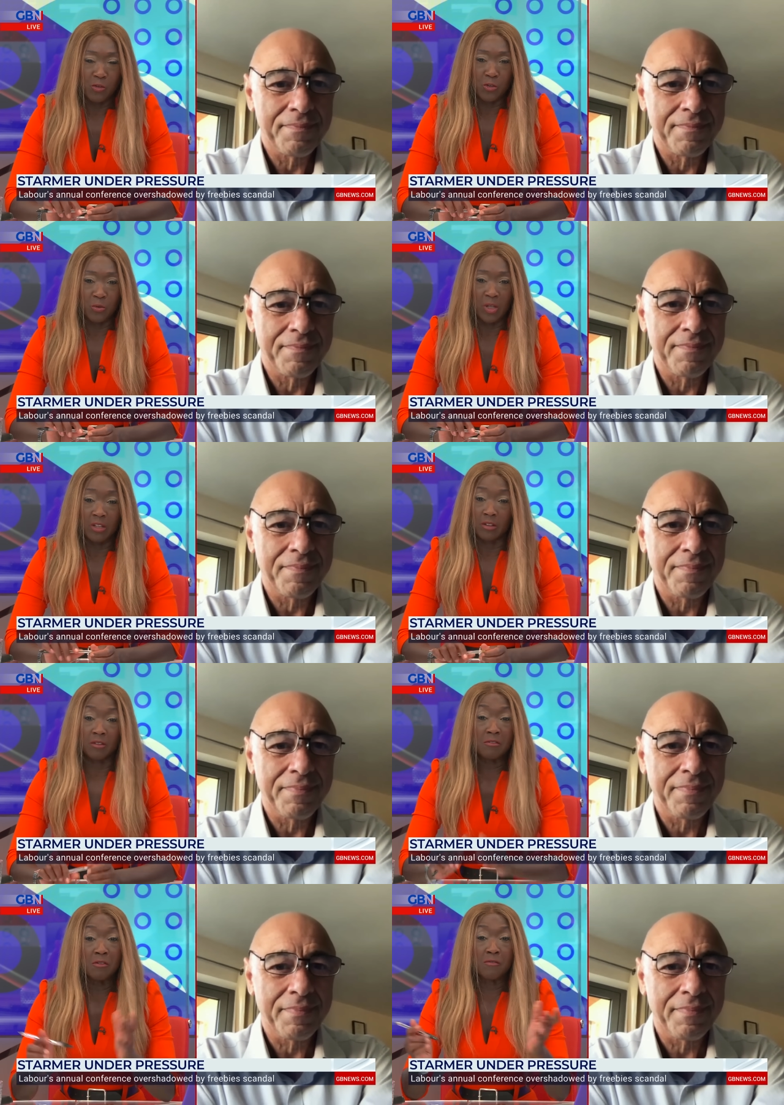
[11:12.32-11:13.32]
Speaker 1: for
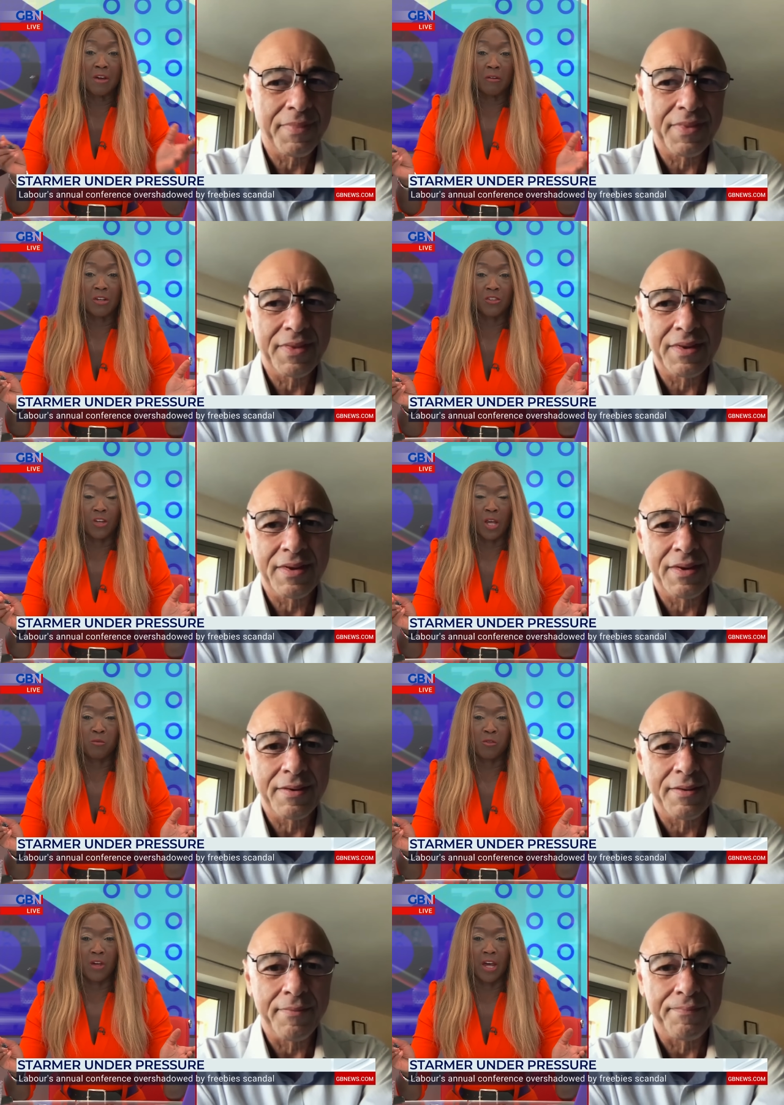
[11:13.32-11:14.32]
doing the very
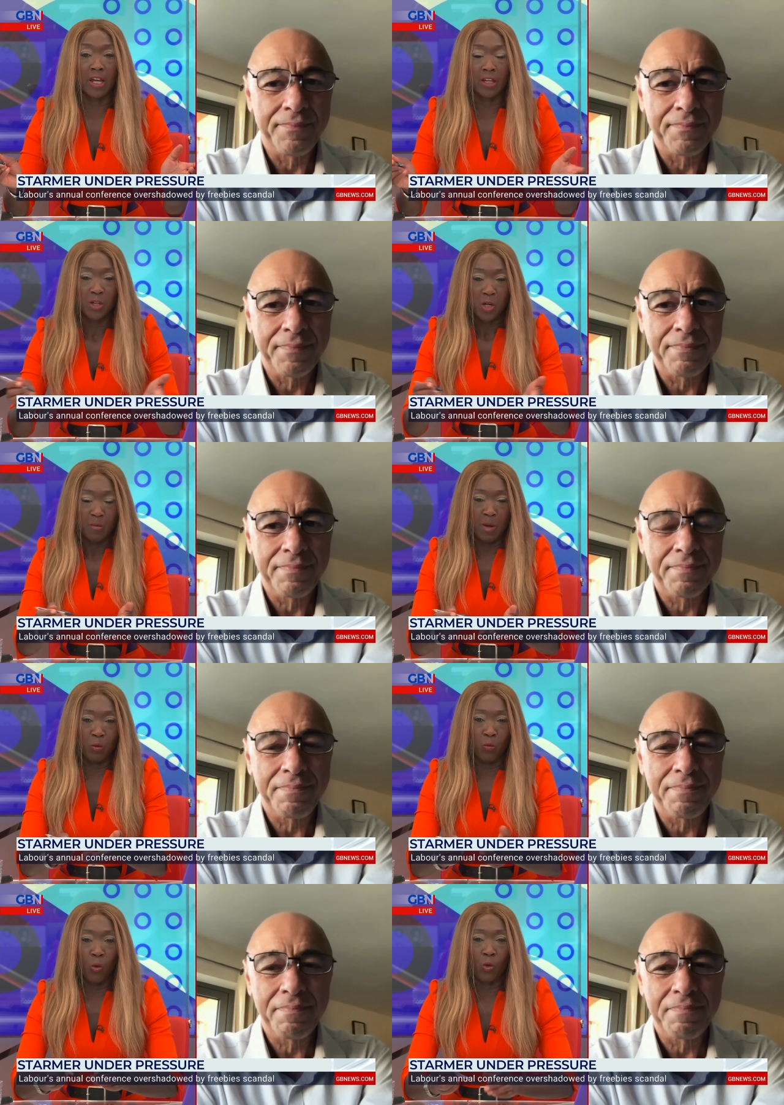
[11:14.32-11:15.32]
same thing.
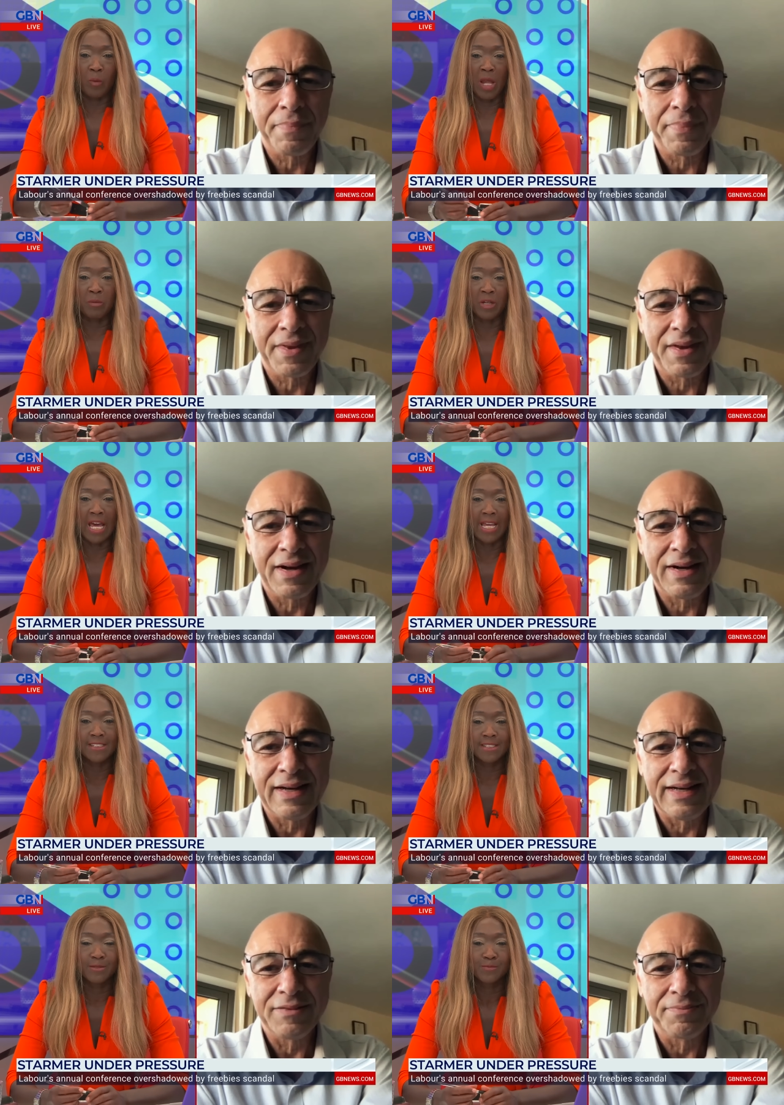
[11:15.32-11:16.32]
Remember wallpaper
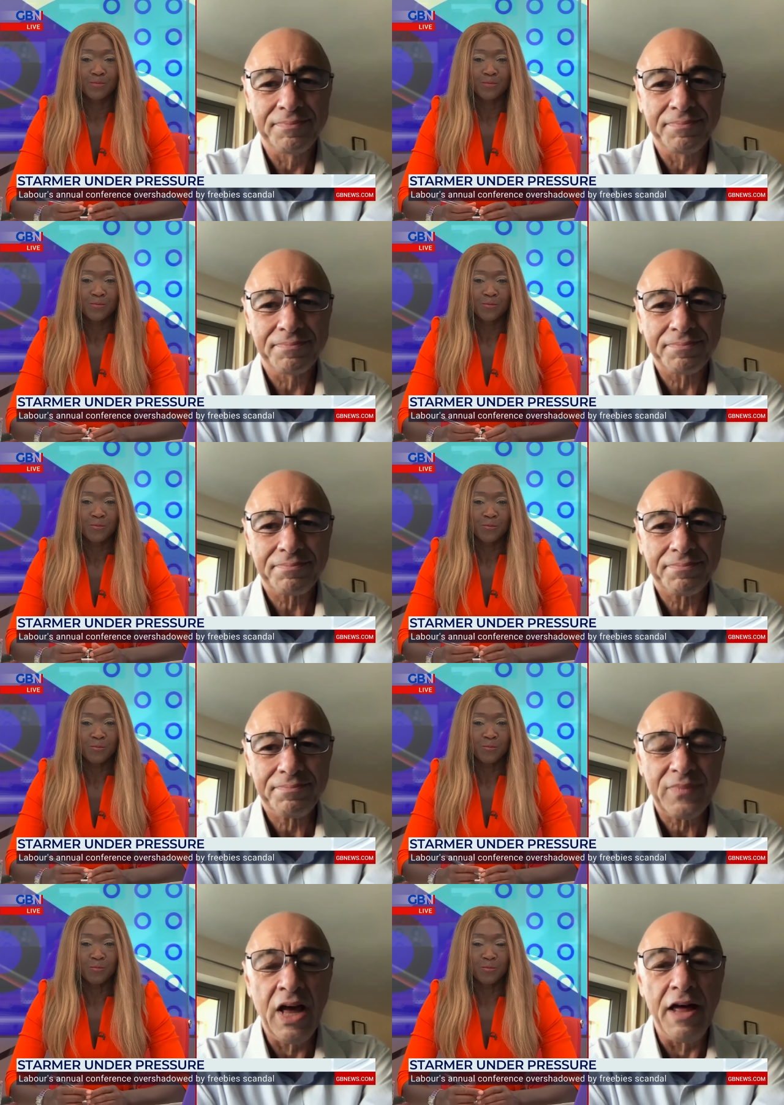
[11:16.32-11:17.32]
gate?
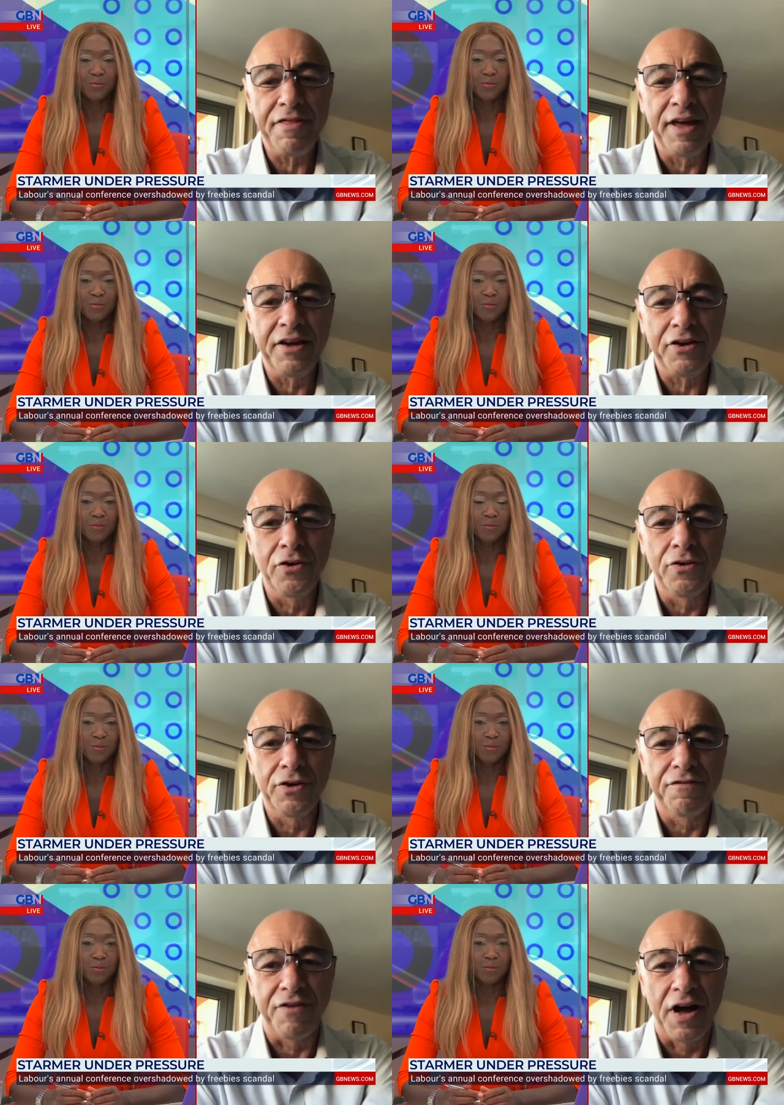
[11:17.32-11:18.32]
Speaker 2: I think you'll
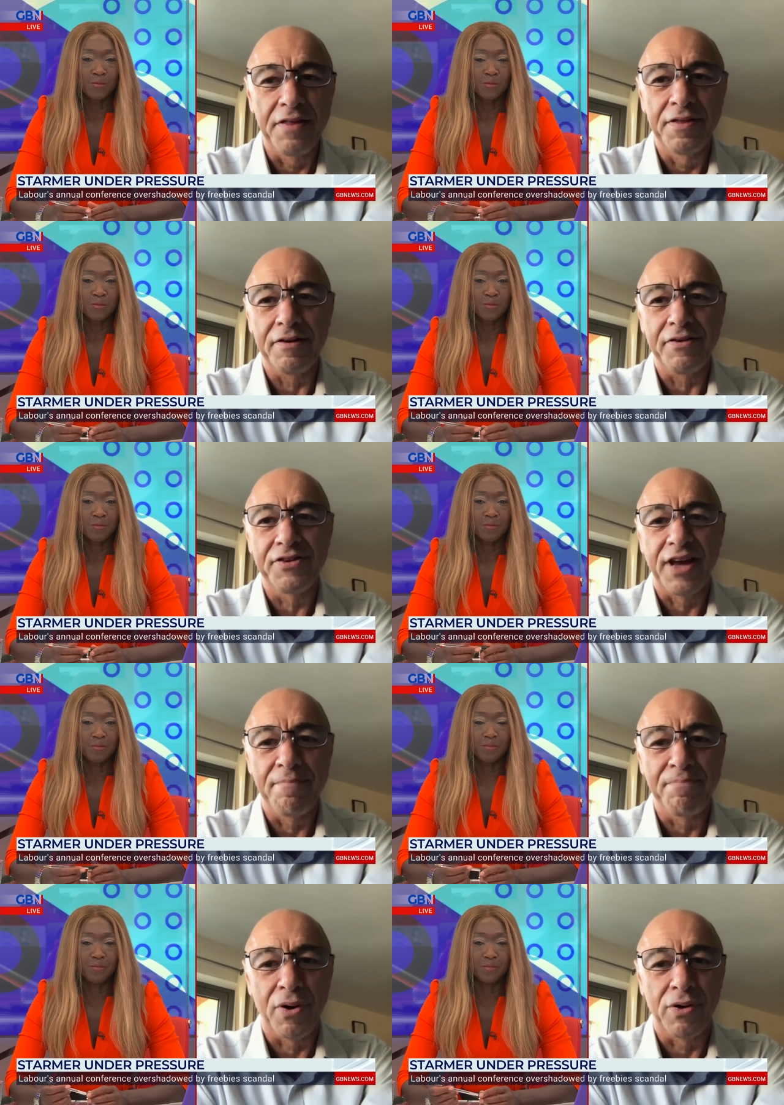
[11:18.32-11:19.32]
you'll find that uh,
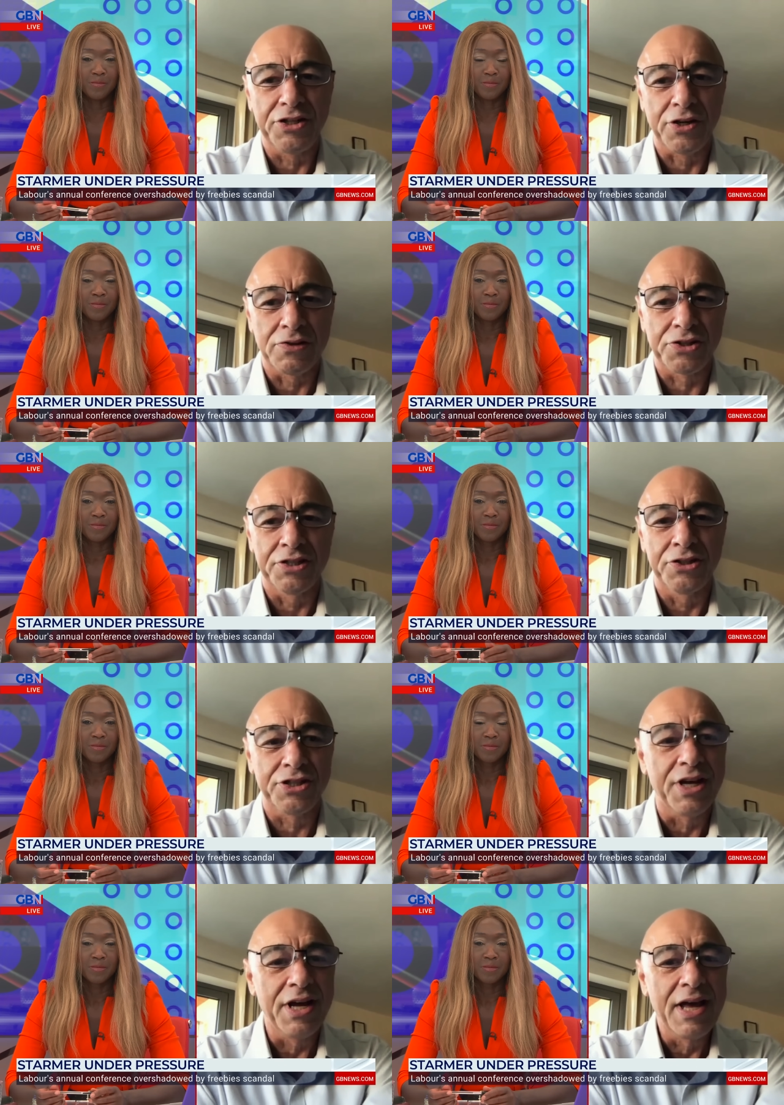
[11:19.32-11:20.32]
Boris
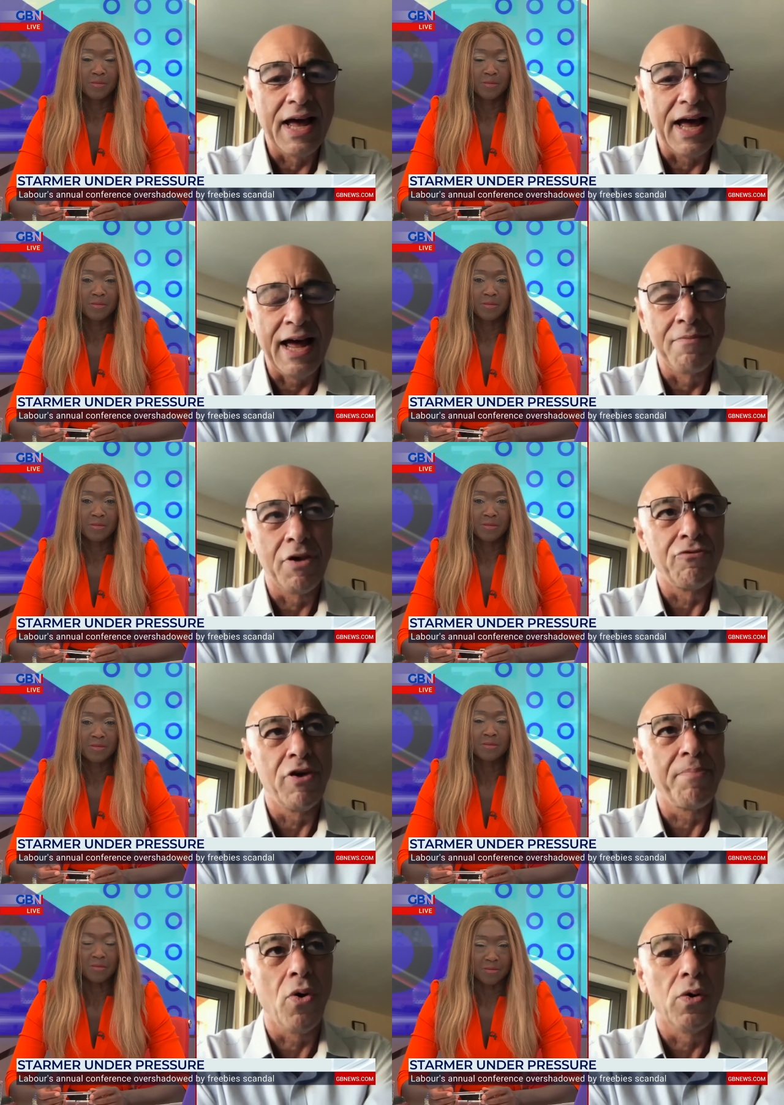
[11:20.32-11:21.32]
Johnson's um,
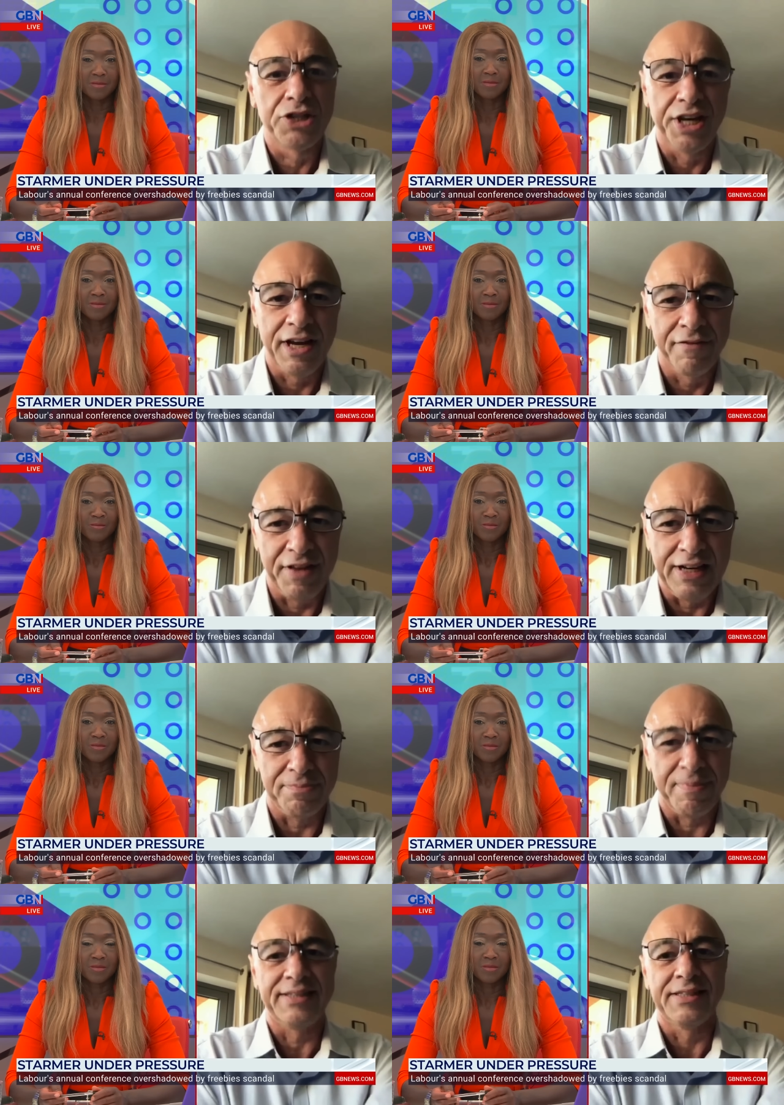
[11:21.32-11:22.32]
reporting of
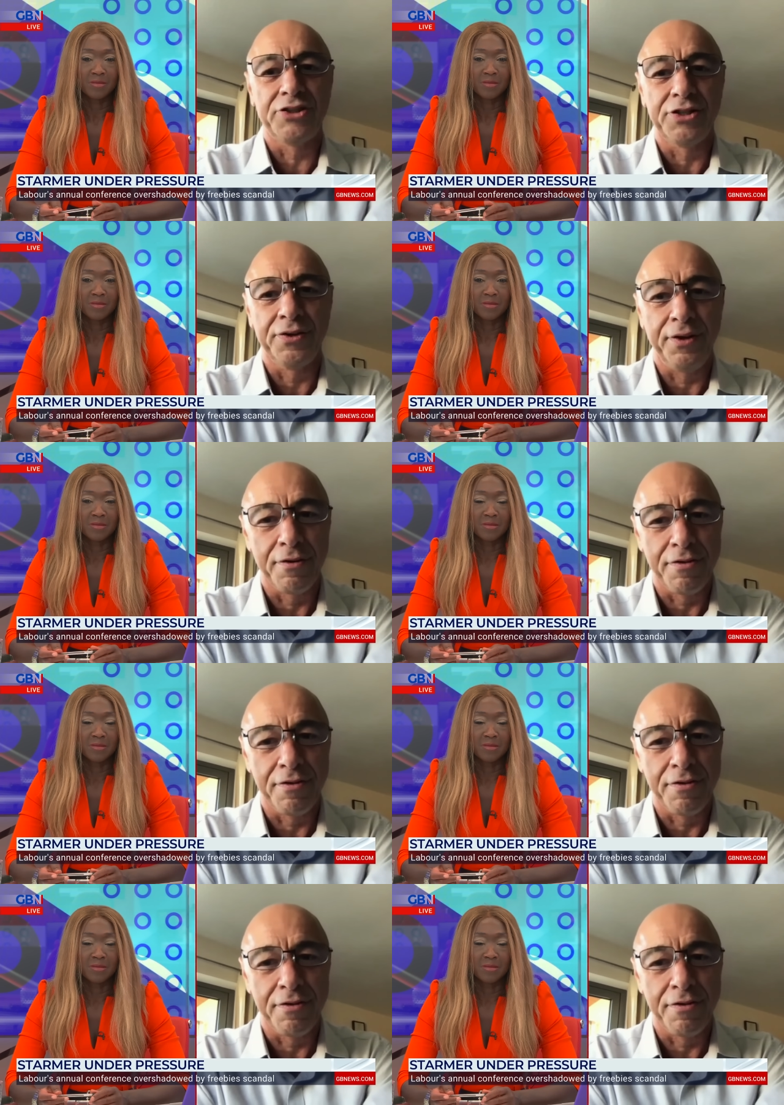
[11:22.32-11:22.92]
these matters to the